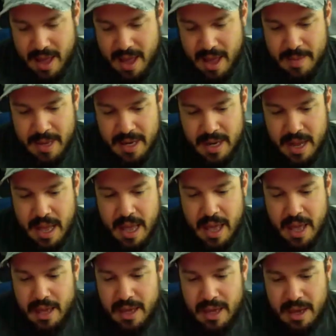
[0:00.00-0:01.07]

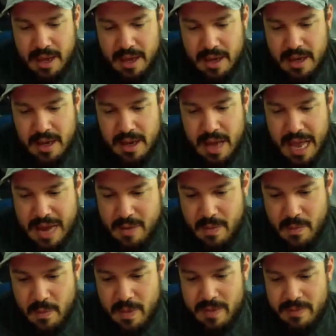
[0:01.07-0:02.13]
Yeah, I mean,
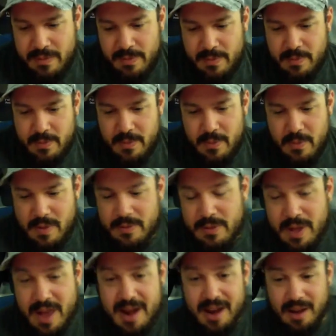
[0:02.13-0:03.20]
and
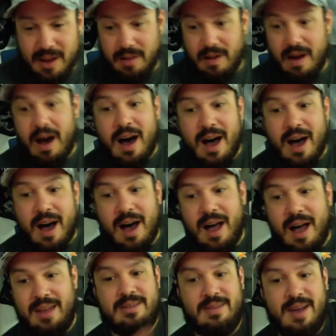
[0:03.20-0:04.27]
we've done a
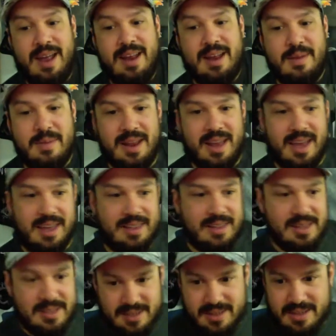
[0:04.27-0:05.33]
lot, right? I
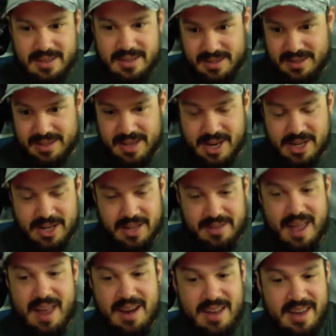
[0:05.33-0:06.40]
mean, like this
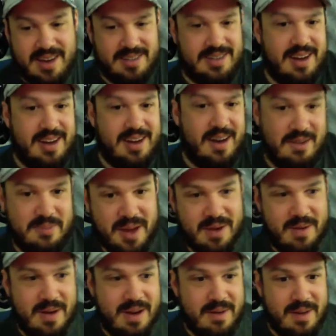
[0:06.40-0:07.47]
essentially 10 years now
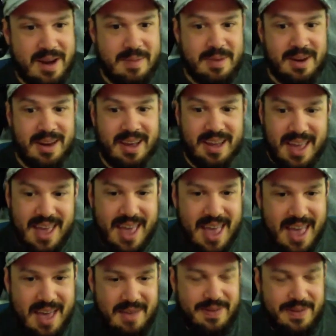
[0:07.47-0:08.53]
of Bitcoin, right? I mean,
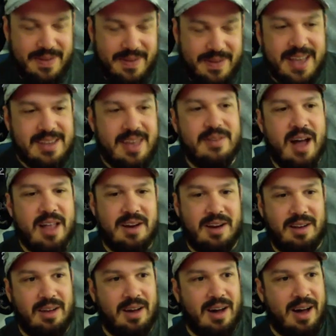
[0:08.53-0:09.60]
like things have
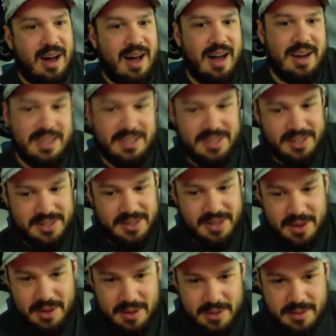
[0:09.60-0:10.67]
gotten a lot
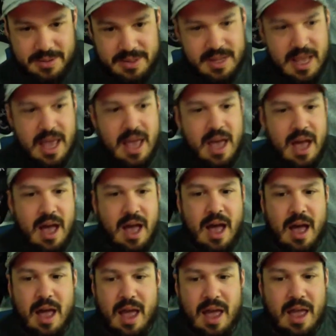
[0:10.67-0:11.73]
easier to use,
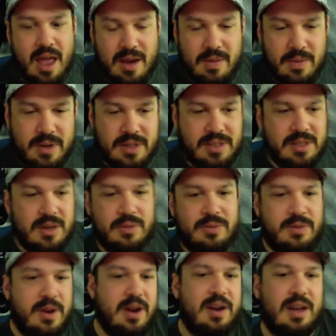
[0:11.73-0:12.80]
and we're
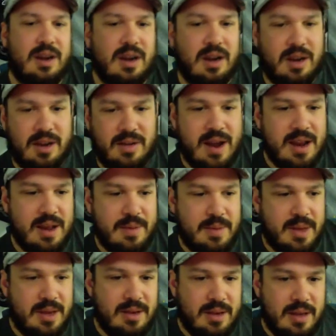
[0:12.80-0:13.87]
still fairly early,
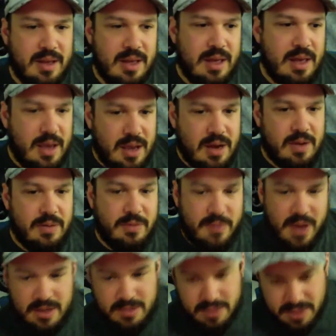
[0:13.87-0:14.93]
right? I mean,
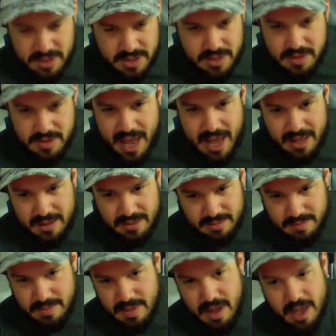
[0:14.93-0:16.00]
things will still get
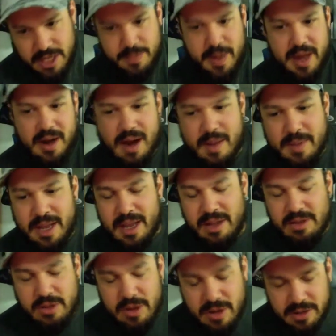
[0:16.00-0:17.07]
much better. I mean,
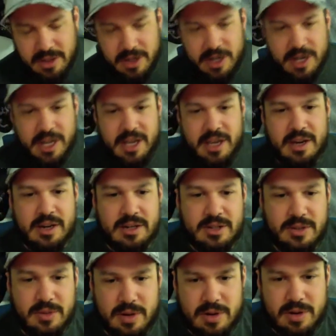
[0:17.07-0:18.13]
it took 30
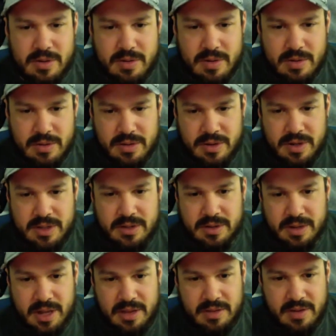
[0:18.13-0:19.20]
years to order
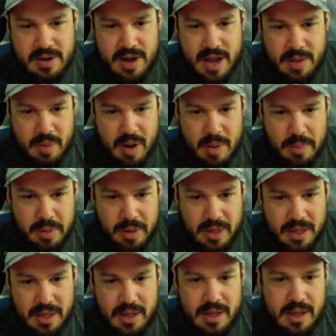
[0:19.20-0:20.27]
groceries on the internet properly.